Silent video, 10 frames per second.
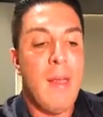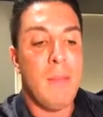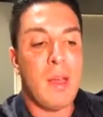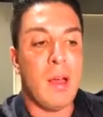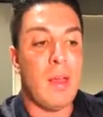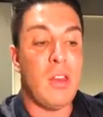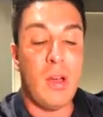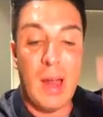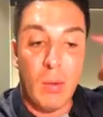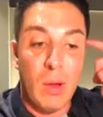Because and you
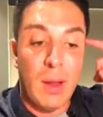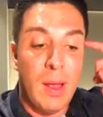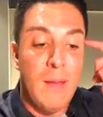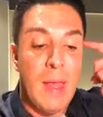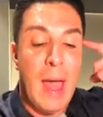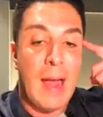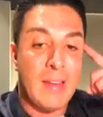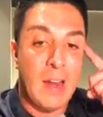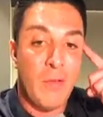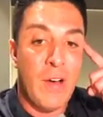got to really
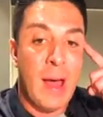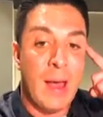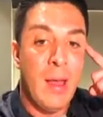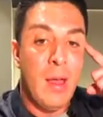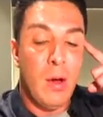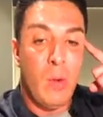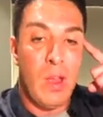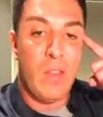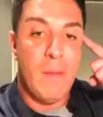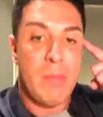identify
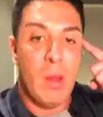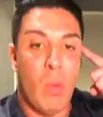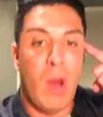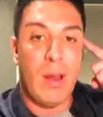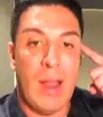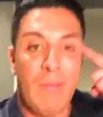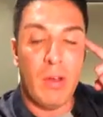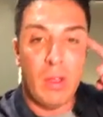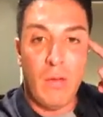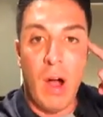with what
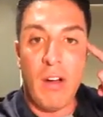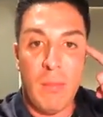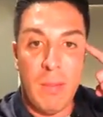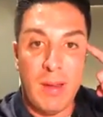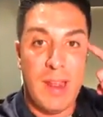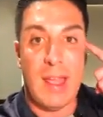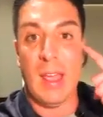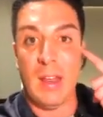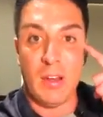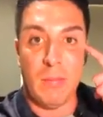level you've already been
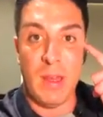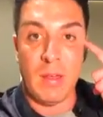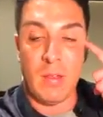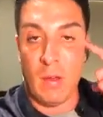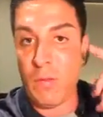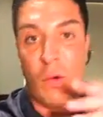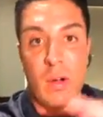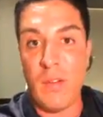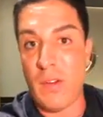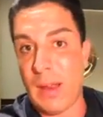taking in your business. There's four
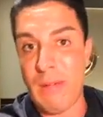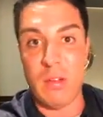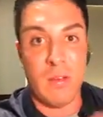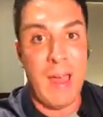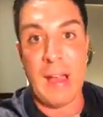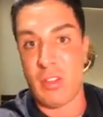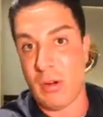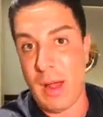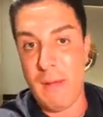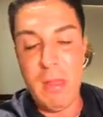different levels of action,
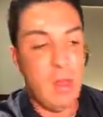right?